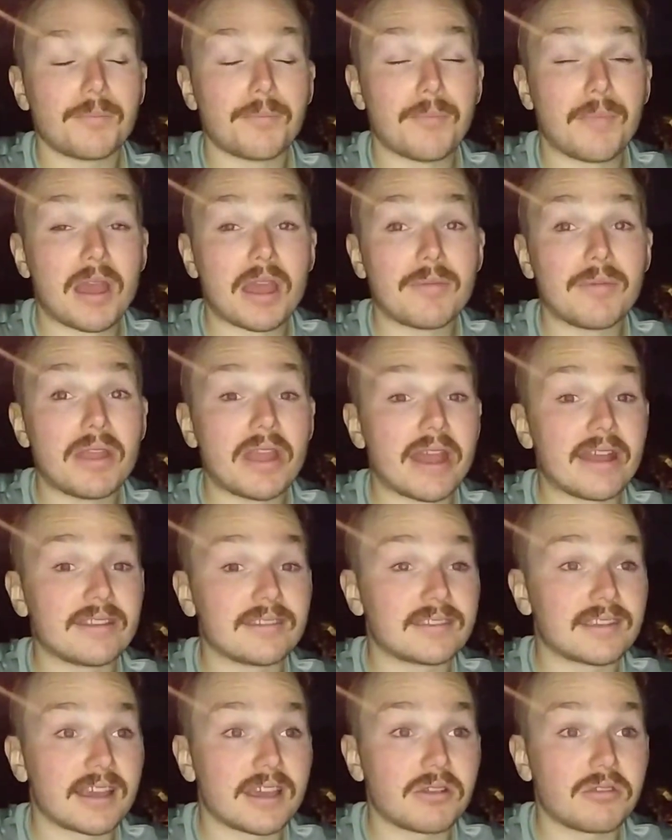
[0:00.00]
Maybe it
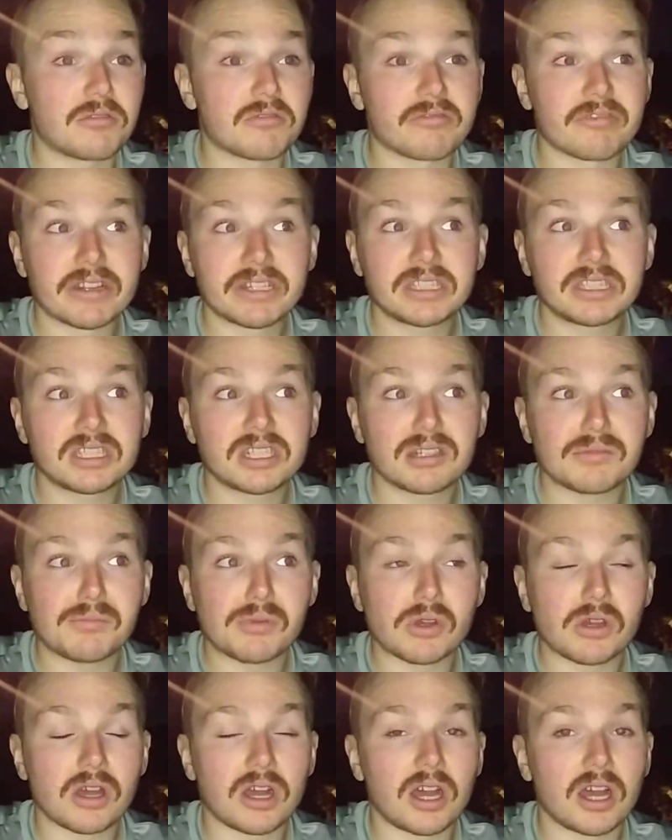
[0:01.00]
entailed risk,
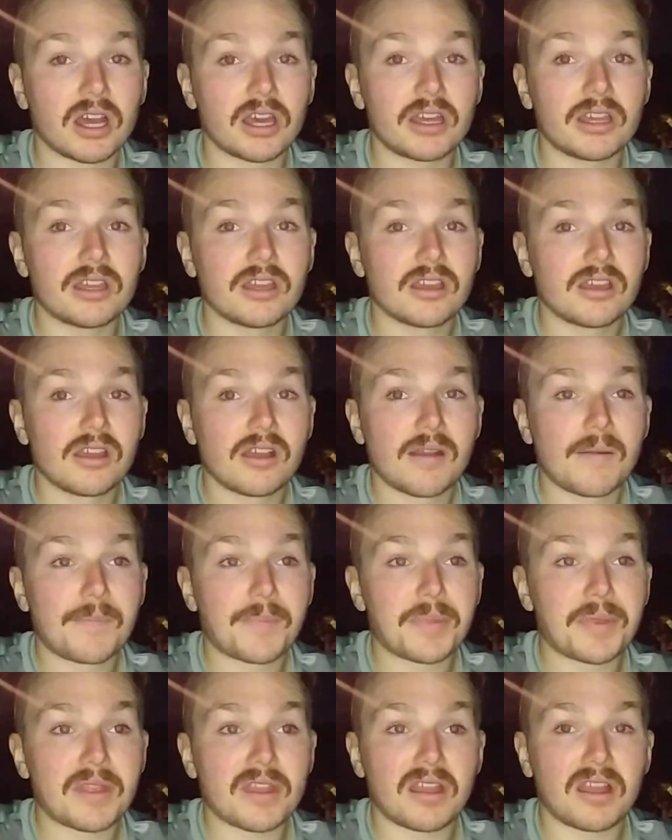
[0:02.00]
but I
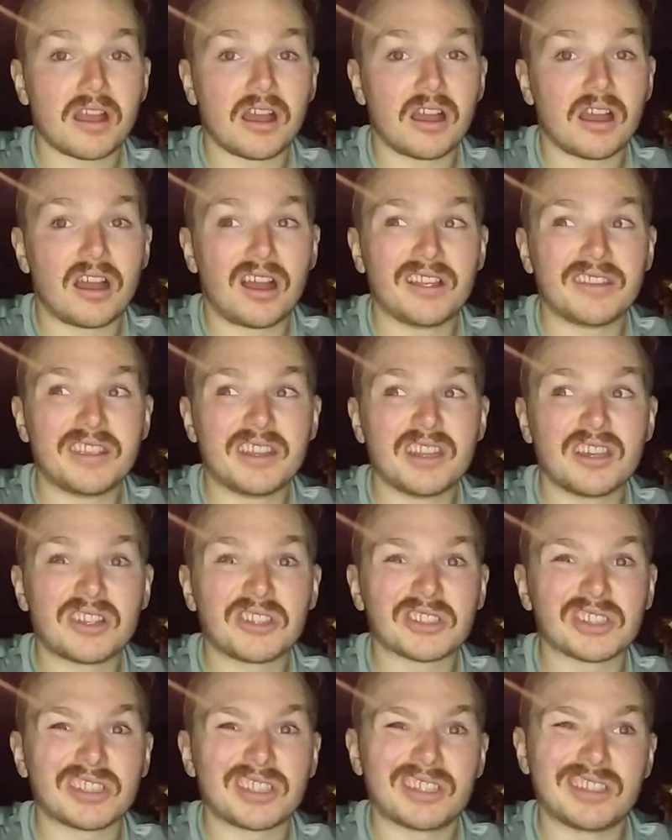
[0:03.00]
did it
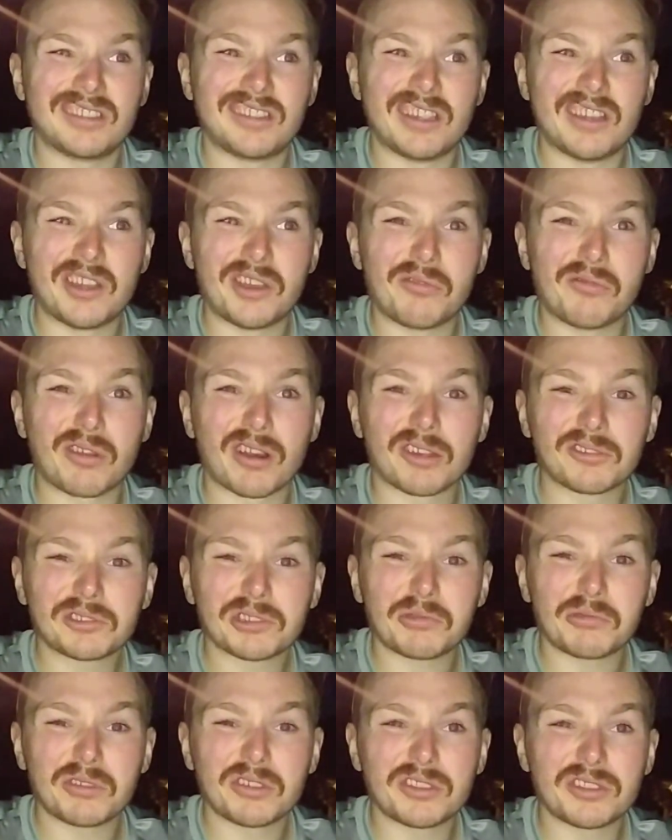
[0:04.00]
because I didn't know what else
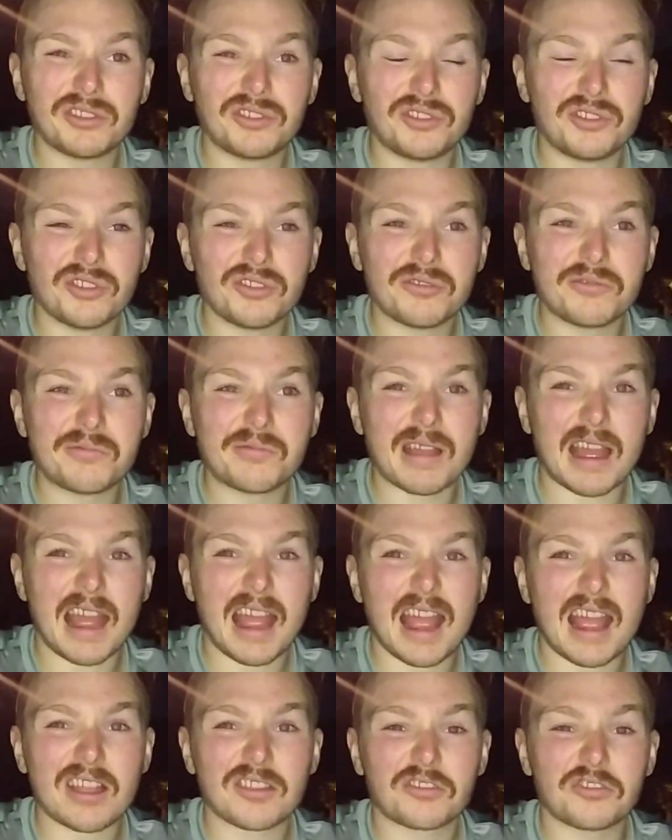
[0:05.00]
I wanted to do
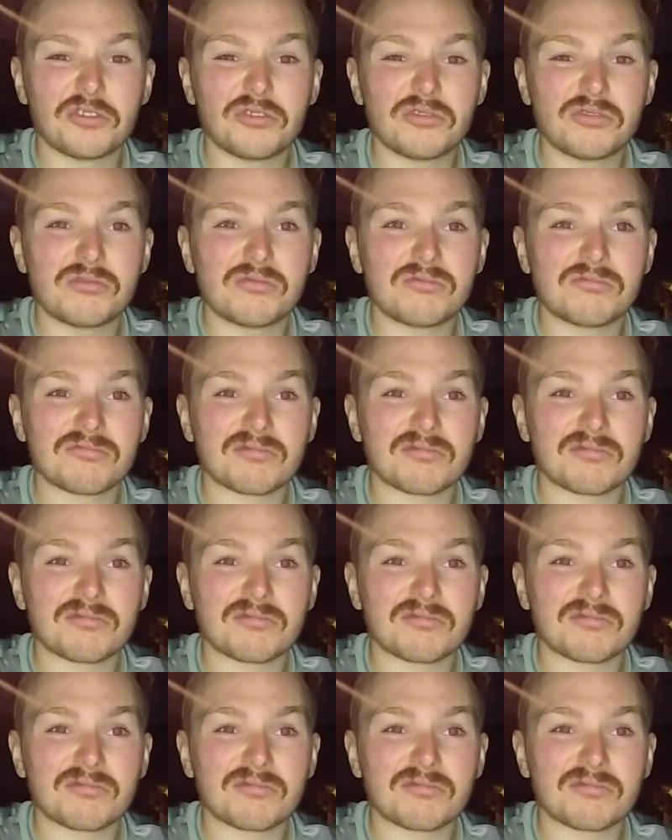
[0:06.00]
at all.